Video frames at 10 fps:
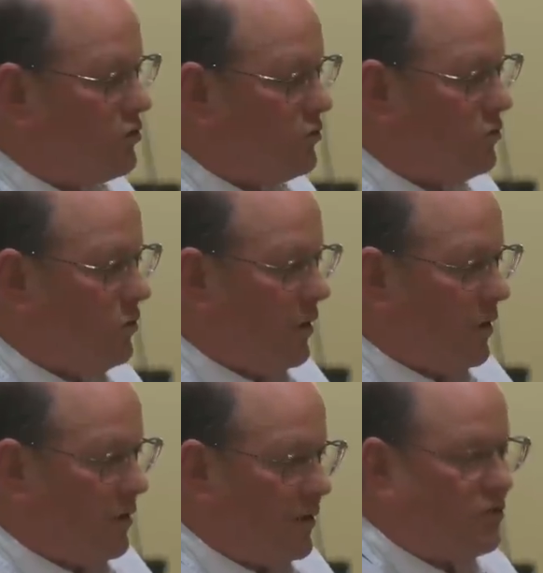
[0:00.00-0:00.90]
you
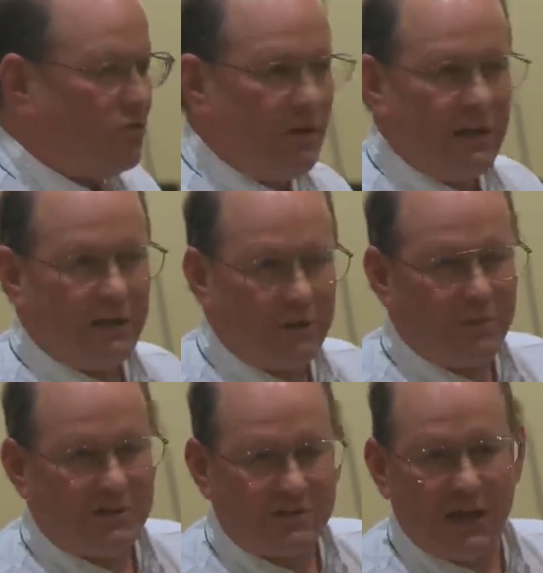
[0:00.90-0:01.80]
that you needed to
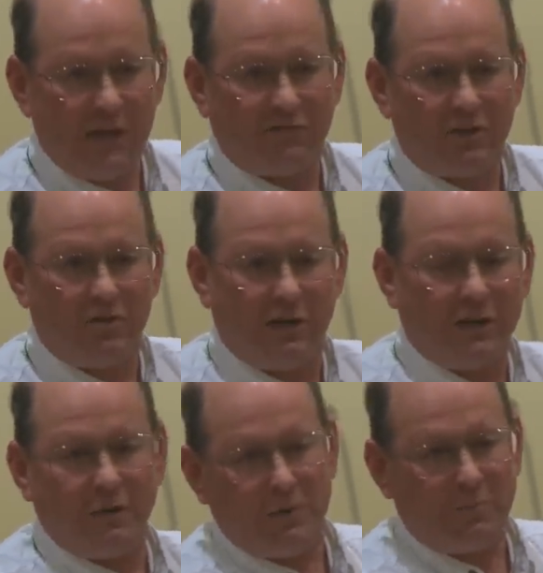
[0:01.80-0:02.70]
be saved and you
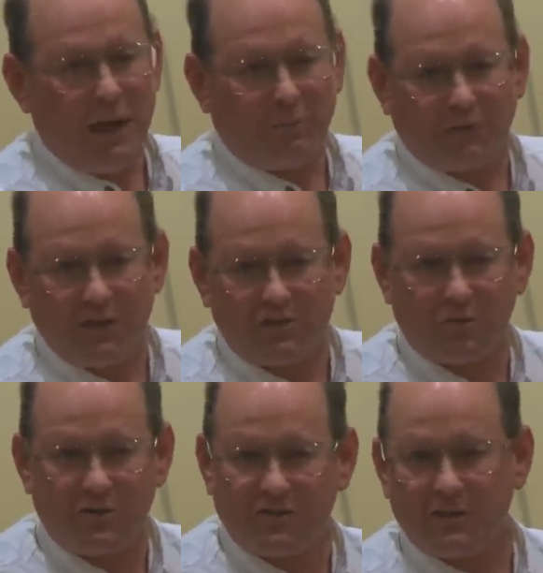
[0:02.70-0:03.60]
needed to be baptized, you
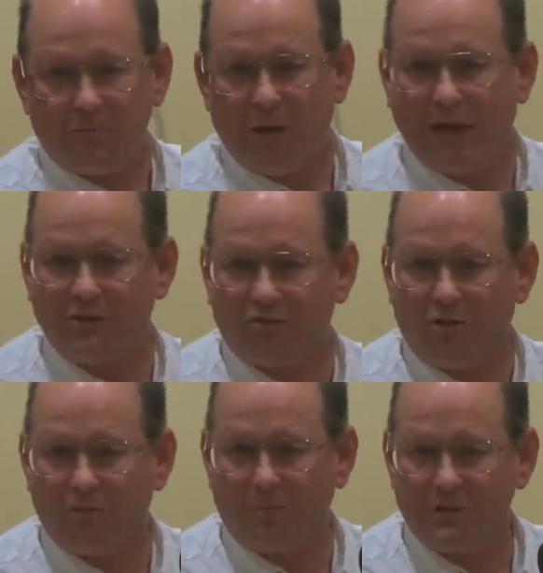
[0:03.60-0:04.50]
would have said to mind your
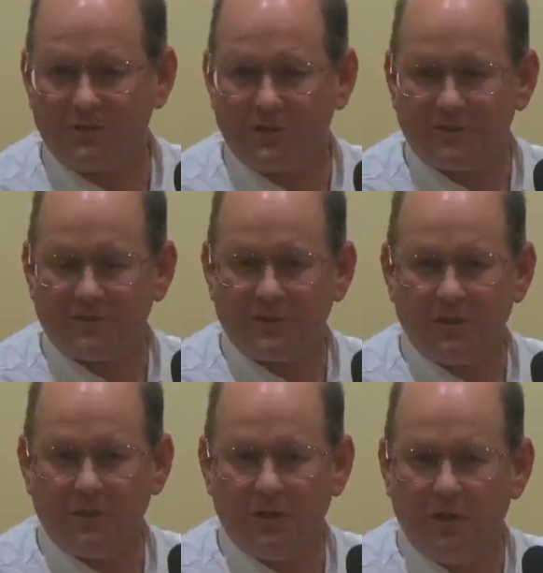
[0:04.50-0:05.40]
own business.
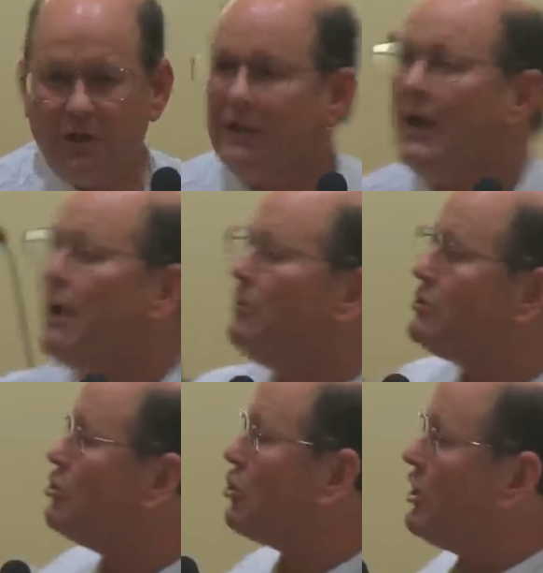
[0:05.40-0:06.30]
Yeah,
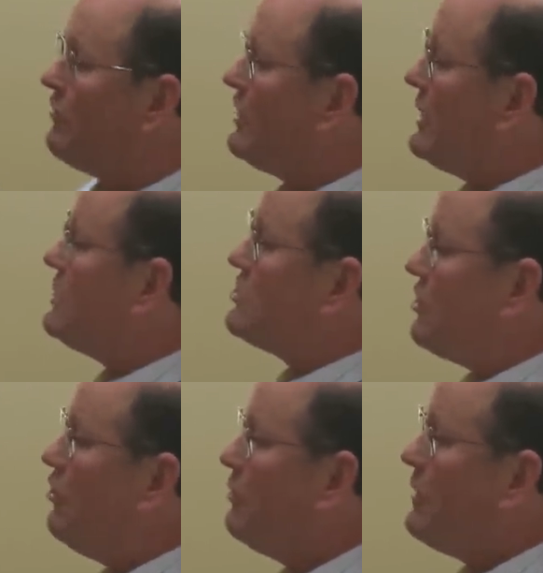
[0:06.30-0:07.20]
but you could have at least told